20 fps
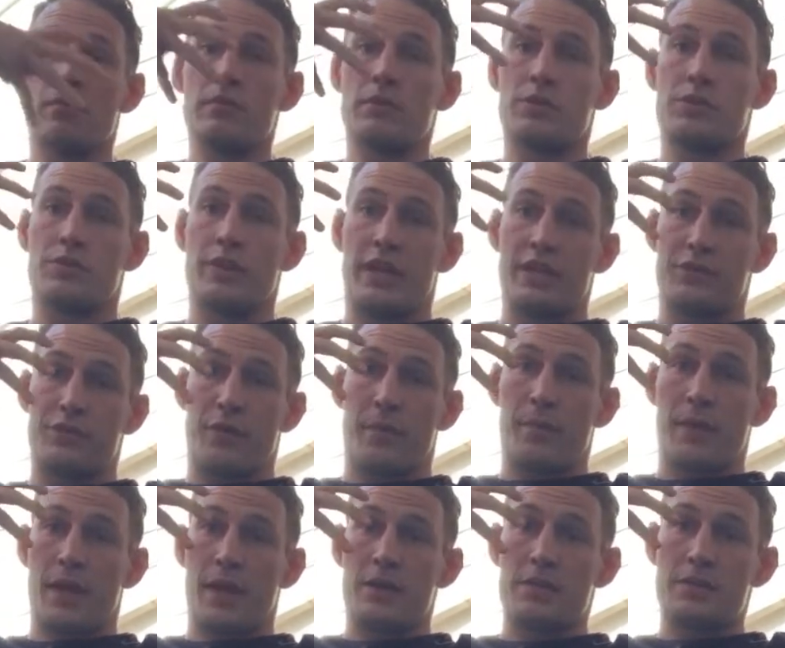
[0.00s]
stretch from
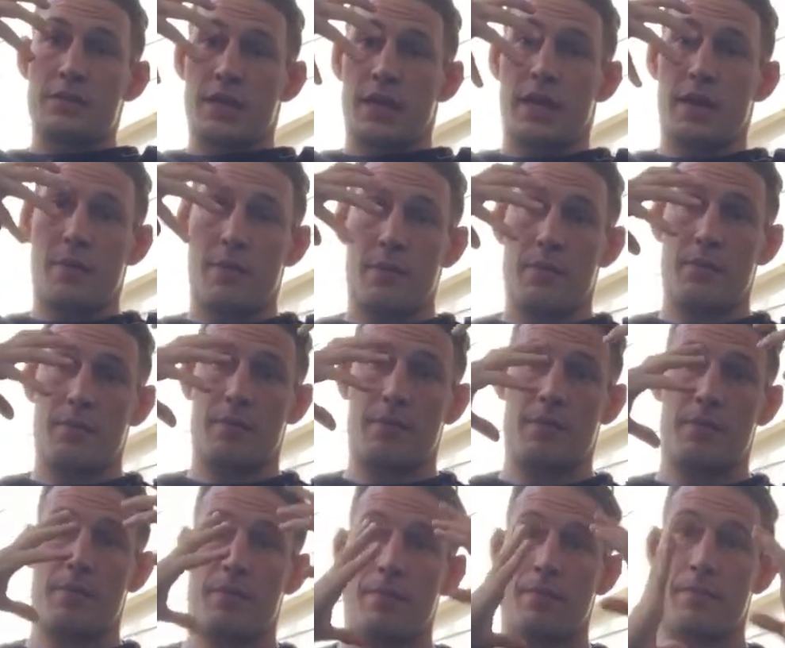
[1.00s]
the outside,
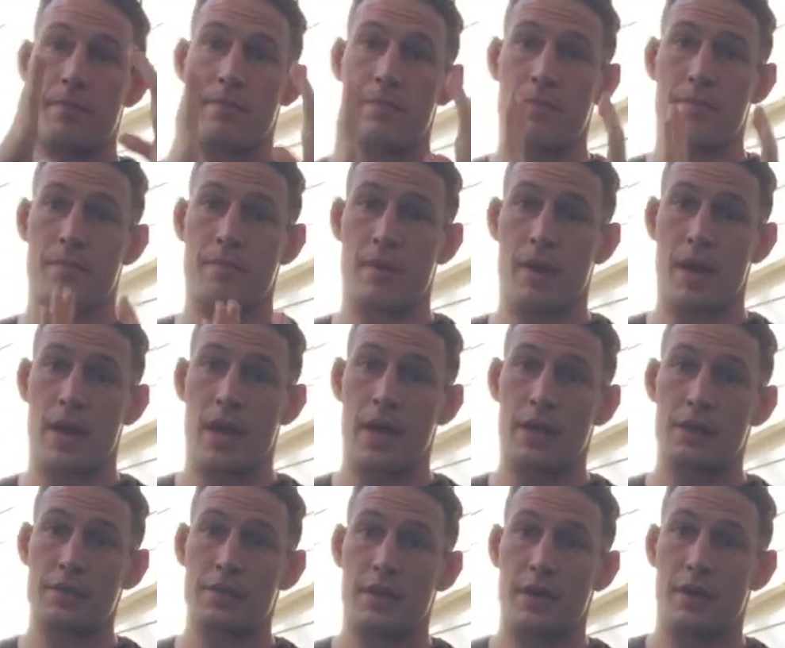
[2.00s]

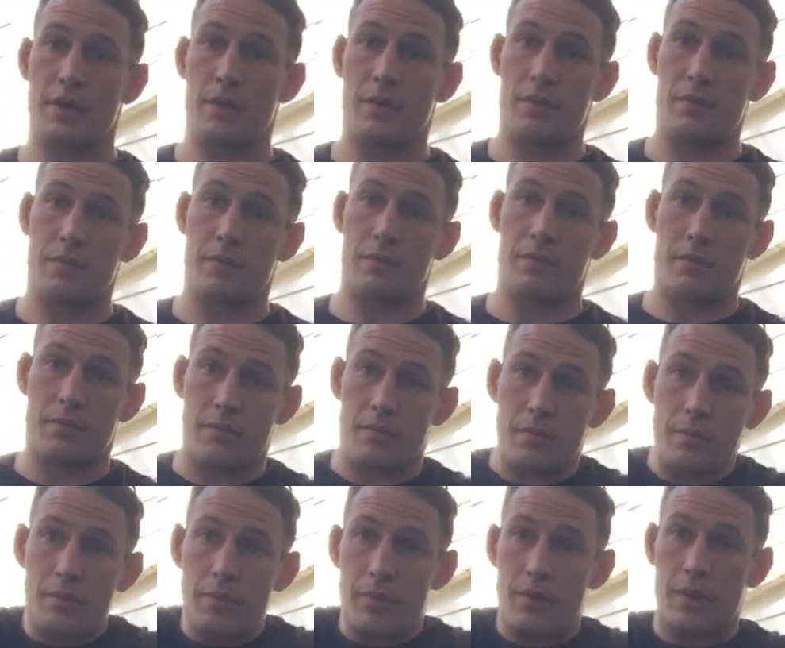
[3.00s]
exhale,
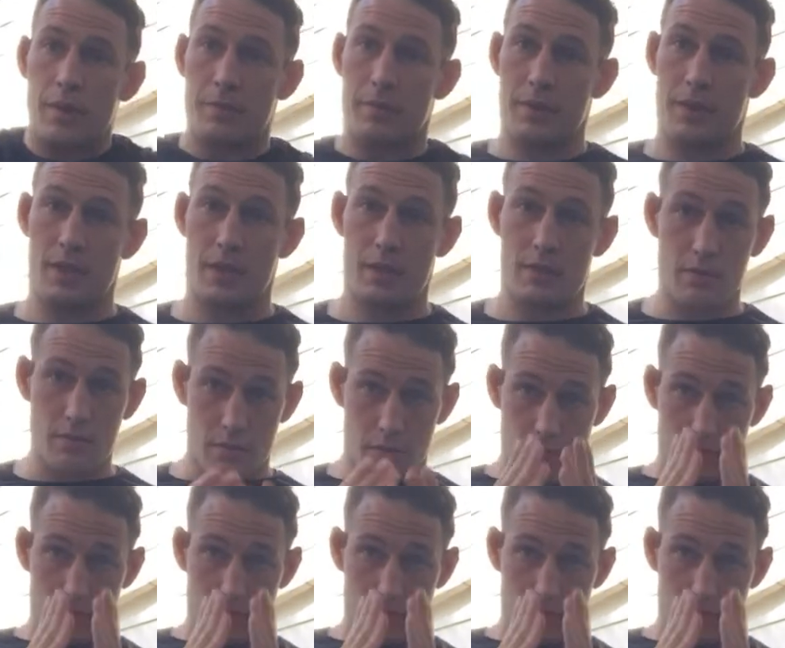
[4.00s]
pull up and in.